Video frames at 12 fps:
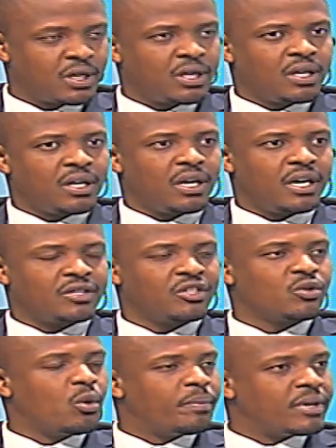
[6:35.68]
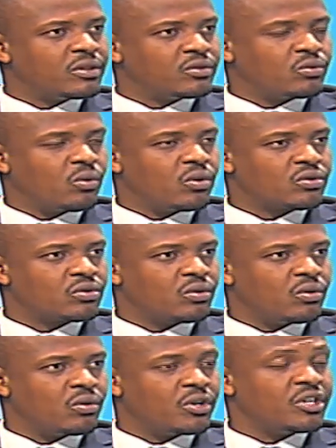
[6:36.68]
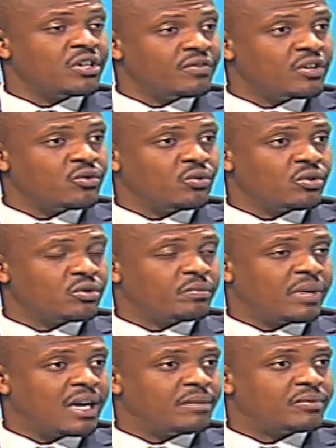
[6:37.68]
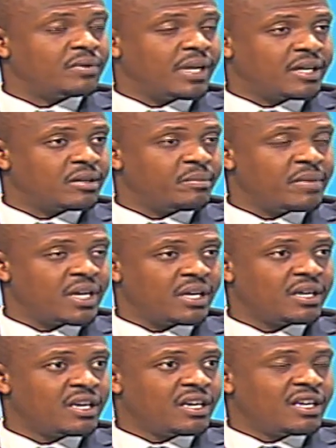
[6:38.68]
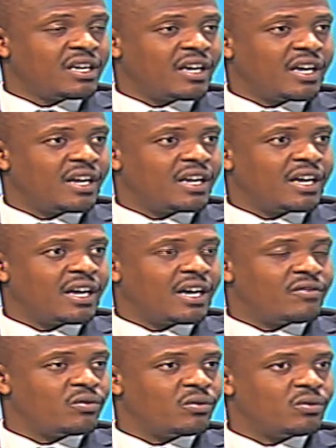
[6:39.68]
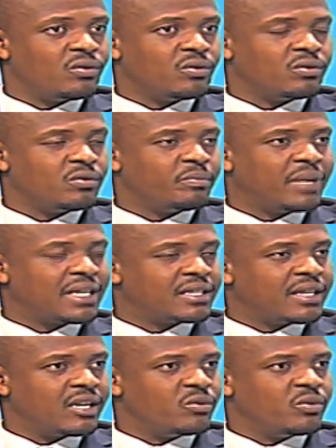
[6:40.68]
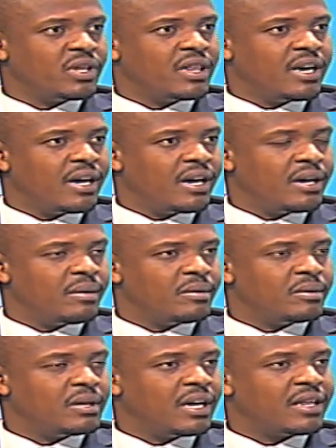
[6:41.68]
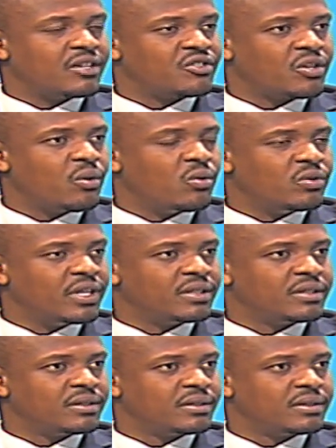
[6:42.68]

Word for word: Yeah. Uh, is it open to also individuals, perhaps like me? Mm-hmm. And uh, have you partnered with uh, other stakeholders?